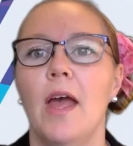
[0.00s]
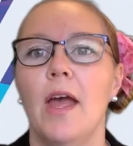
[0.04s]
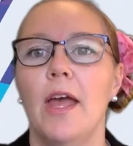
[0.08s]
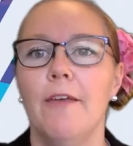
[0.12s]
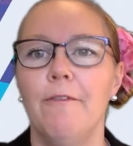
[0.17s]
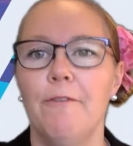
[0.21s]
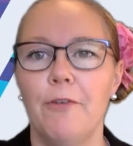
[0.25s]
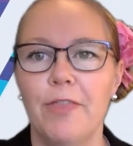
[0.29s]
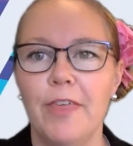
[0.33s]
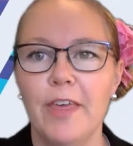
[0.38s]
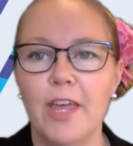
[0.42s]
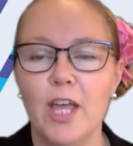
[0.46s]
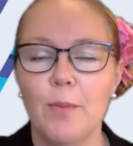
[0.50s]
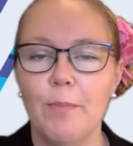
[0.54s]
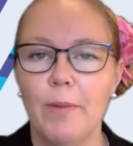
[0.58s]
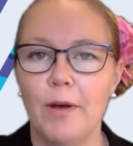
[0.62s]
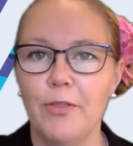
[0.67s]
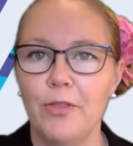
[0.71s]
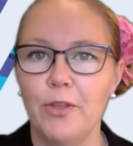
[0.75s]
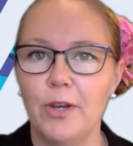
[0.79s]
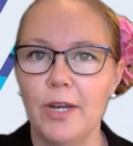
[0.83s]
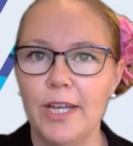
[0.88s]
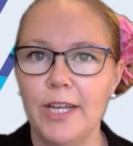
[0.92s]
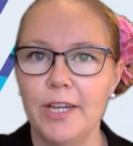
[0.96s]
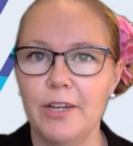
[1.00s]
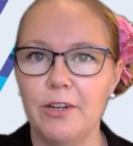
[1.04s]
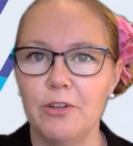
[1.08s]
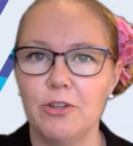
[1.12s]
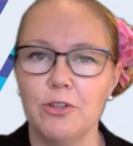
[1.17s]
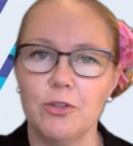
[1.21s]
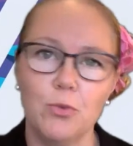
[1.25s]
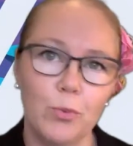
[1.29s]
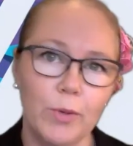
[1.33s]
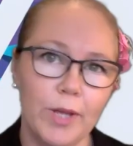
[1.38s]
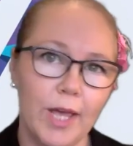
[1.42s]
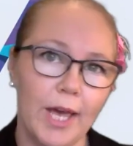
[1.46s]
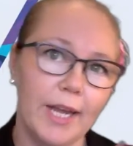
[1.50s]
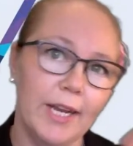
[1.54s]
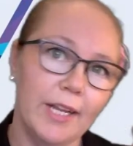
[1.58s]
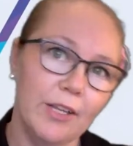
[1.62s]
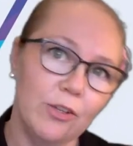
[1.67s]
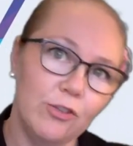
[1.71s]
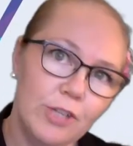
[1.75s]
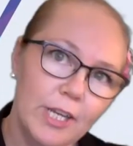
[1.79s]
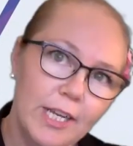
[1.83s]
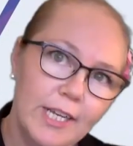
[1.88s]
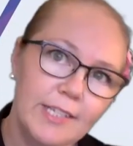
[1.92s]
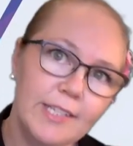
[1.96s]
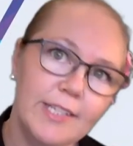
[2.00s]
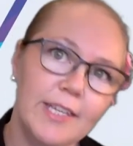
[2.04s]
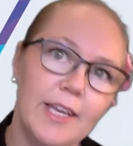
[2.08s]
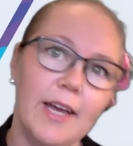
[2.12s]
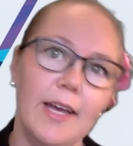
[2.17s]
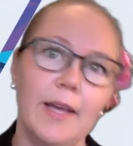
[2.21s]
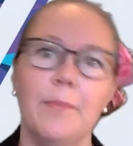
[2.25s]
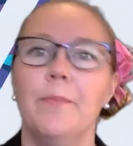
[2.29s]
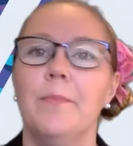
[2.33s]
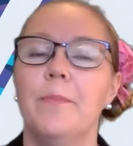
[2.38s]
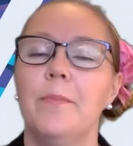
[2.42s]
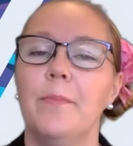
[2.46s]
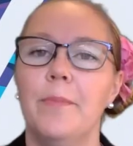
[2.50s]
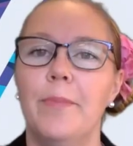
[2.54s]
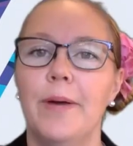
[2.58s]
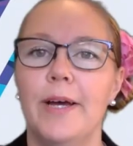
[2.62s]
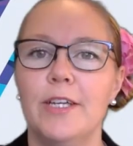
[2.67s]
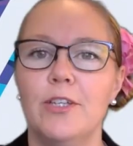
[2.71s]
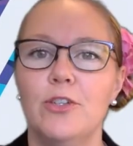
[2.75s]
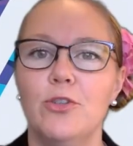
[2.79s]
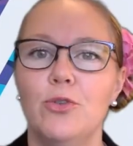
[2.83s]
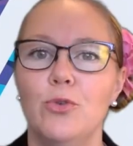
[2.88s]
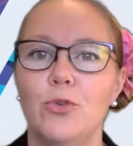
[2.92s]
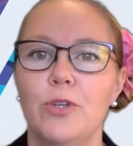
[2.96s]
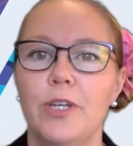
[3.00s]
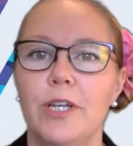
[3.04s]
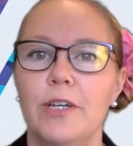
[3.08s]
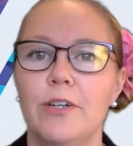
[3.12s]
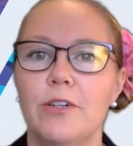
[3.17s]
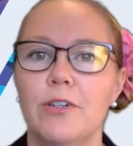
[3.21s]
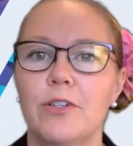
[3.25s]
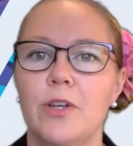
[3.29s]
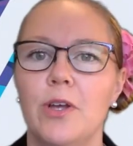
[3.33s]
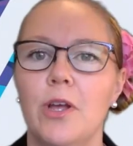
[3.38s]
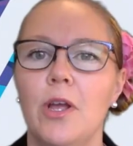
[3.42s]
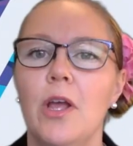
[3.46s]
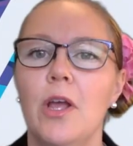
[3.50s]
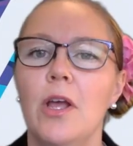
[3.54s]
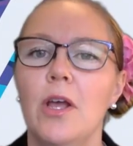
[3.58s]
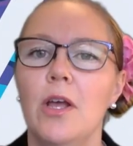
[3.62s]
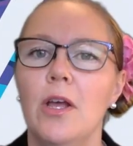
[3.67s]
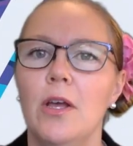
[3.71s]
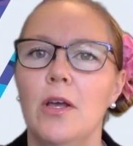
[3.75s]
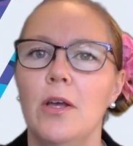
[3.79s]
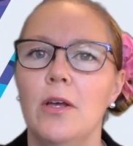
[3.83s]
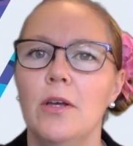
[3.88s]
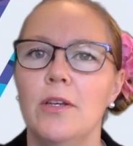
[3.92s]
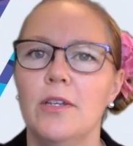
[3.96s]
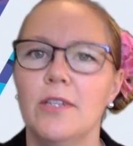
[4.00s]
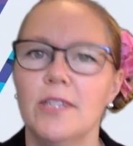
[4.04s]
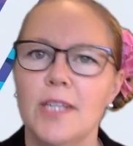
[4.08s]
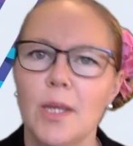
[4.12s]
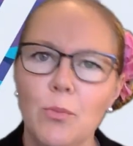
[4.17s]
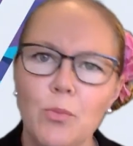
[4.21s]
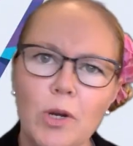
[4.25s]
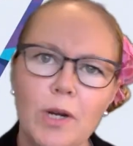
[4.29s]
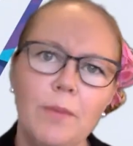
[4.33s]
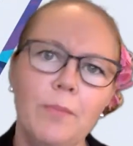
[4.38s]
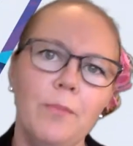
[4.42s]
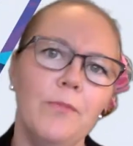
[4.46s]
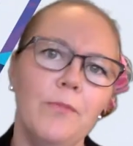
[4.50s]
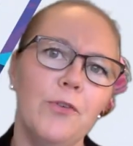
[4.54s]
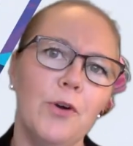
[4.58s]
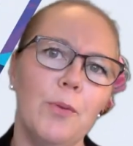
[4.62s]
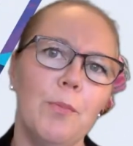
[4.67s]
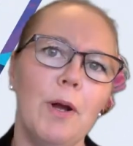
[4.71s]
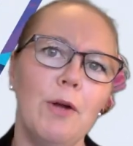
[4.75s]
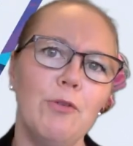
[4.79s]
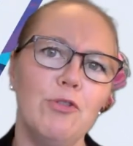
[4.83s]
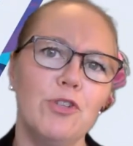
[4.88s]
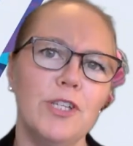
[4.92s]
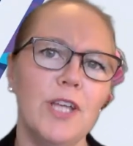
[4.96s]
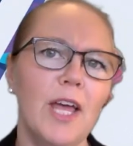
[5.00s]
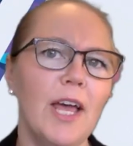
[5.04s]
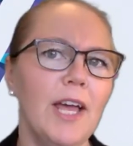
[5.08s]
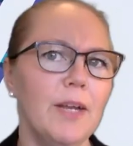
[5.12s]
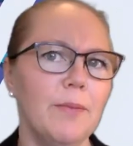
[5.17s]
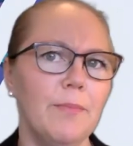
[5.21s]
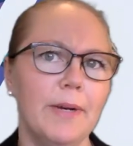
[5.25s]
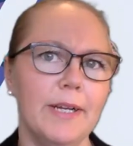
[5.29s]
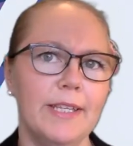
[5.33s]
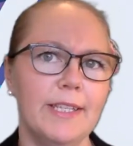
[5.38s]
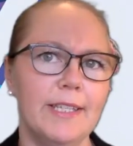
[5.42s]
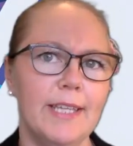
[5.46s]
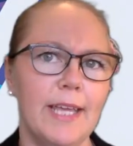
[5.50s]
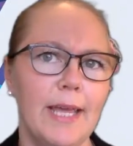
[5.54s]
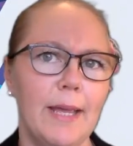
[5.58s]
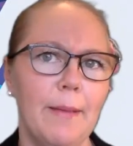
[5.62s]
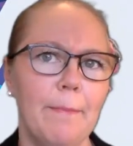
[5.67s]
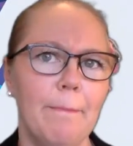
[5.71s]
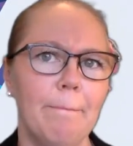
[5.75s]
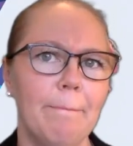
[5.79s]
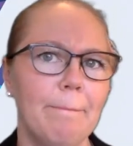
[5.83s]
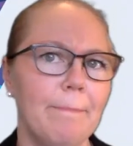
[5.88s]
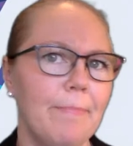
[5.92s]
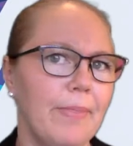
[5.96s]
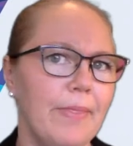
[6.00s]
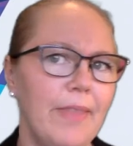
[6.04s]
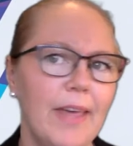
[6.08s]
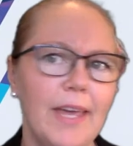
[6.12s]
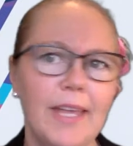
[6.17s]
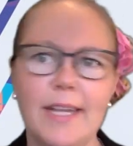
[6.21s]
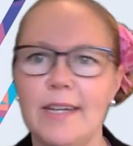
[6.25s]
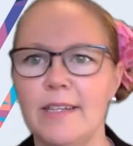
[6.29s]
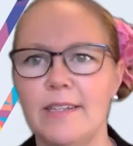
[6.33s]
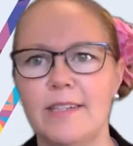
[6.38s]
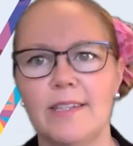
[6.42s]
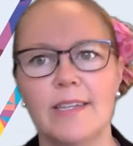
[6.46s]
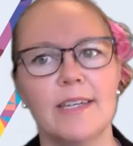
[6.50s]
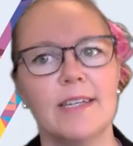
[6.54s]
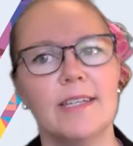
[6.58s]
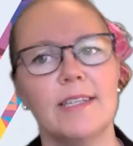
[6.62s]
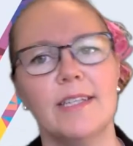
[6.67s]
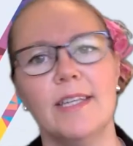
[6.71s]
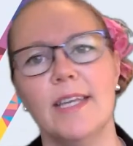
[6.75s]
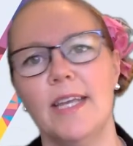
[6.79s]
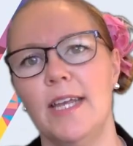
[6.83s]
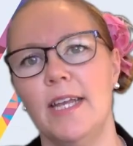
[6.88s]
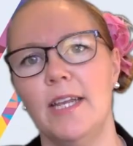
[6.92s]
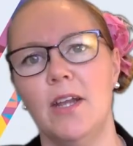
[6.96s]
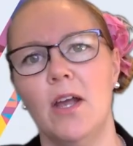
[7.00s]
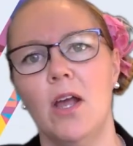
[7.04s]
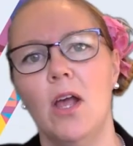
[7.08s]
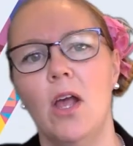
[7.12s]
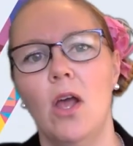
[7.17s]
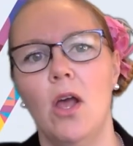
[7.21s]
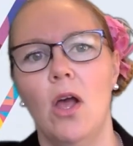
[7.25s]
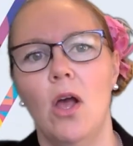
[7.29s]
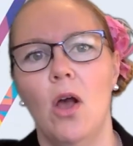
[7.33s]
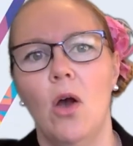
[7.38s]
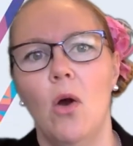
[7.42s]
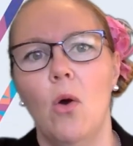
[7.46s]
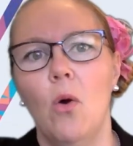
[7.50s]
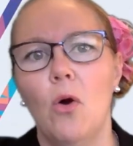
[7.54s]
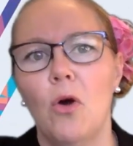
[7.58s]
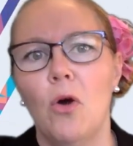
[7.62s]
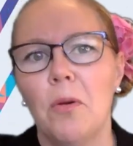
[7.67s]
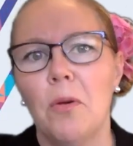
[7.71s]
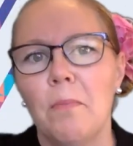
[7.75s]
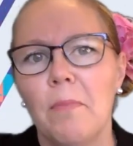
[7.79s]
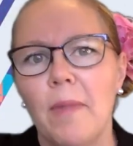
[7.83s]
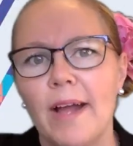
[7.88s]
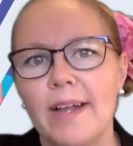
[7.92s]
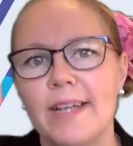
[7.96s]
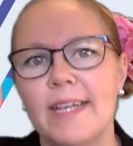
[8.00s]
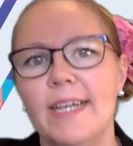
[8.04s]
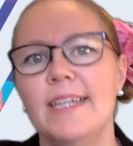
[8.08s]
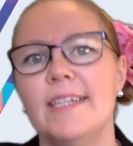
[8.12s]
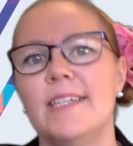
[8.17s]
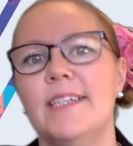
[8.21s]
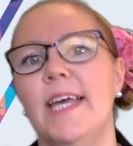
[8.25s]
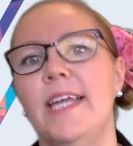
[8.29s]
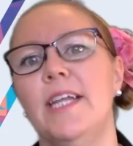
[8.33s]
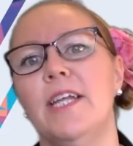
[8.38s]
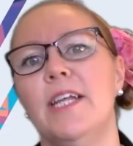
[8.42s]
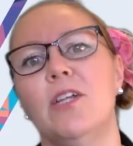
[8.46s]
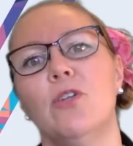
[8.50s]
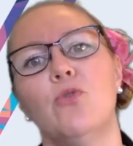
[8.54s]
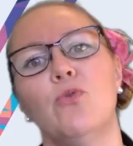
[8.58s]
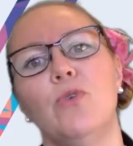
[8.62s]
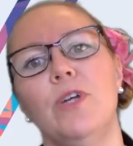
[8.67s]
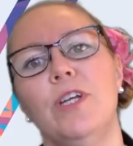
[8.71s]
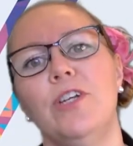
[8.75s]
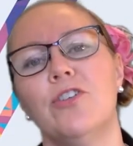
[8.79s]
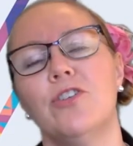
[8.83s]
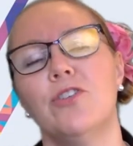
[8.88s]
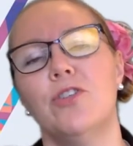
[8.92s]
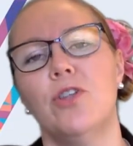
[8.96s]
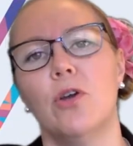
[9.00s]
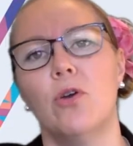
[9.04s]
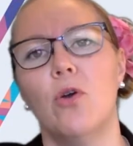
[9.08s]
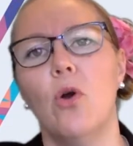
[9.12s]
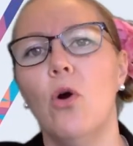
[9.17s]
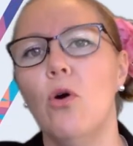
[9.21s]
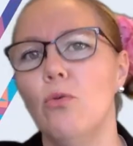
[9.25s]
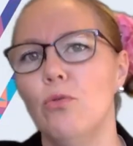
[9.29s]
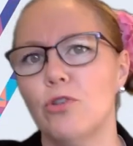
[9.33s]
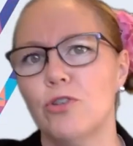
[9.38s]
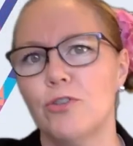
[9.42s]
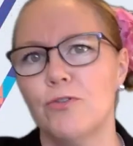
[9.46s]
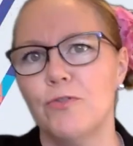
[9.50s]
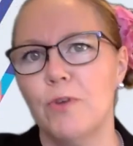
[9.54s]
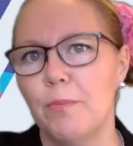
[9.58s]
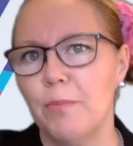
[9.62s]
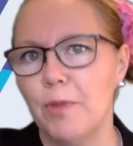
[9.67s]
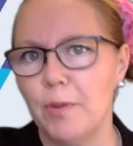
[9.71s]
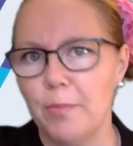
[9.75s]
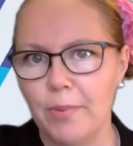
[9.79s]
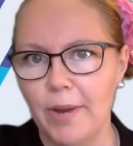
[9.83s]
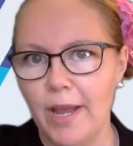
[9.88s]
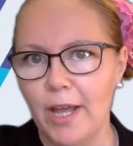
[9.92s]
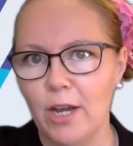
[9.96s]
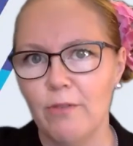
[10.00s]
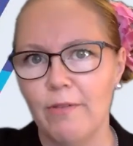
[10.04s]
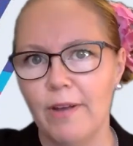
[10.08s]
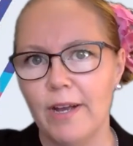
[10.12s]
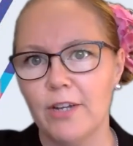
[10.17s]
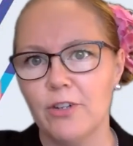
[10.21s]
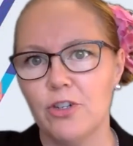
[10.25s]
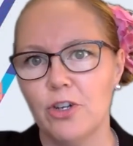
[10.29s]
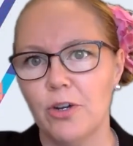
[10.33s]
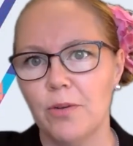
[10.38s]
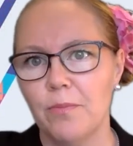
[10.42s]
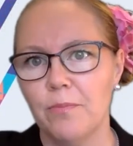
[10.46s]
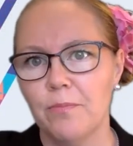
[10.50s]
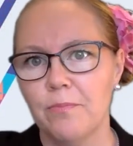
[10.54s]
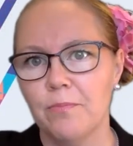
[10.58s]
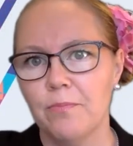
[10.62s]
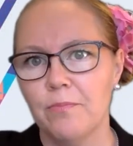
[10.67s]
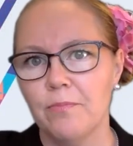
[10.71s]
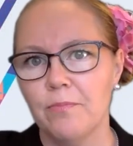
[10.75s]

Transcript: If you think about the leaders we had in JCI past 2 years, someone from outside might say they didn't succeed, or at least they didn't reach the goals from the plan of action.